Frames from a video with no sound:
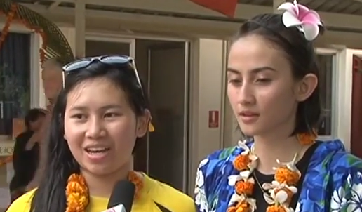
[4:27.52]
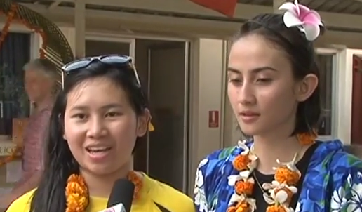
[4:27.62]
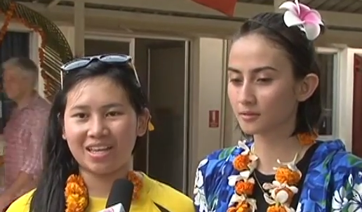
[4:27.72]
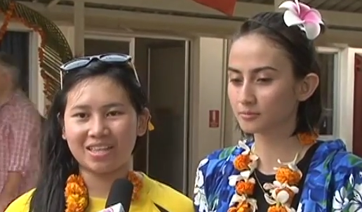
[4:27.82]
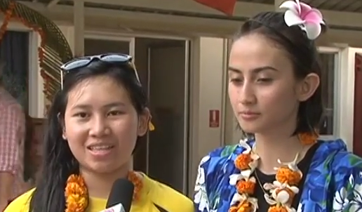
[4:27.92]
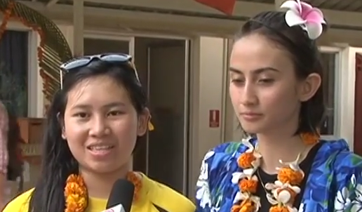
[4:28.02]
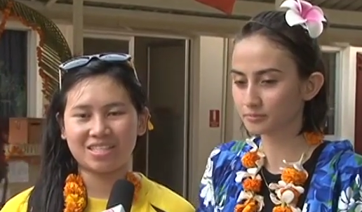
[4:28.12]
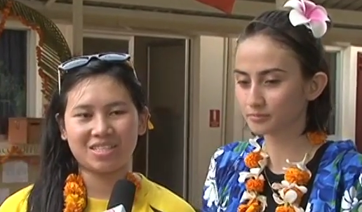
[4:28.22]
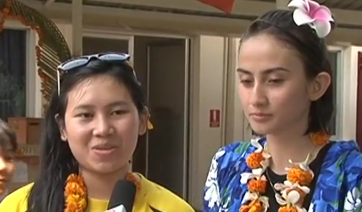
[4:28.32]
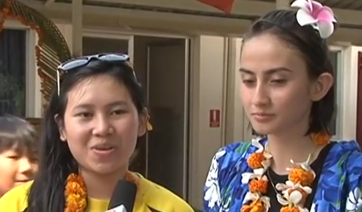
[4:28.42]
Speaker 1: and
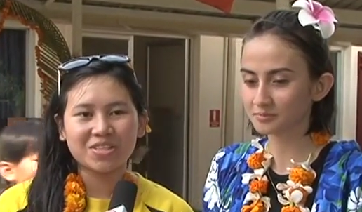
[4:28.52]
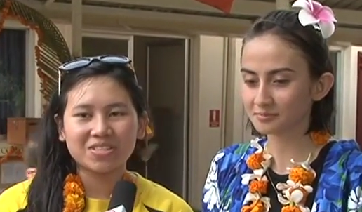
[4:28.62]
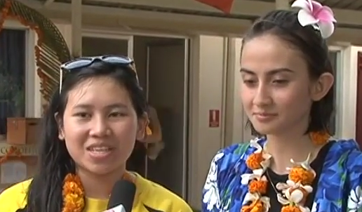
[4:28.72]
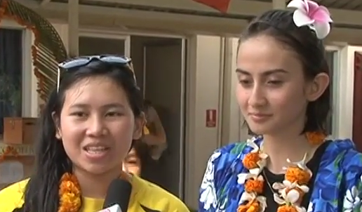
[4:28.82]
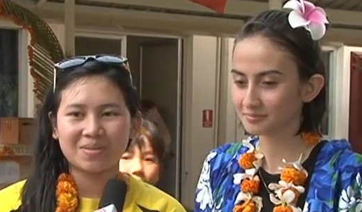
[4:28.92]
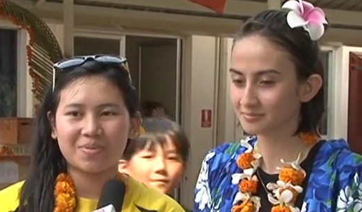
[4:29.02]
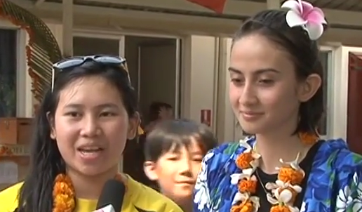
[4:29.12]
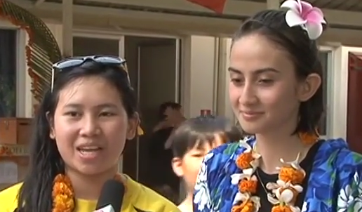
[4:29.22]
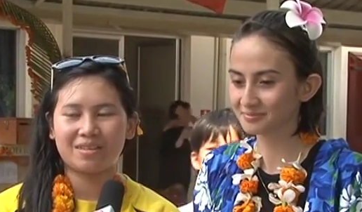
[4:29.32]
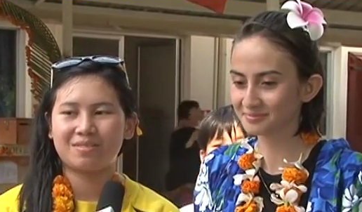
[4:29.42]
it's just a way to
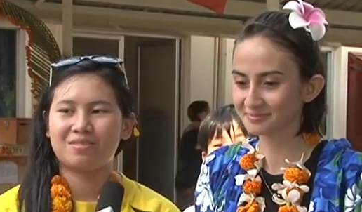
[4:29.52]
celebrate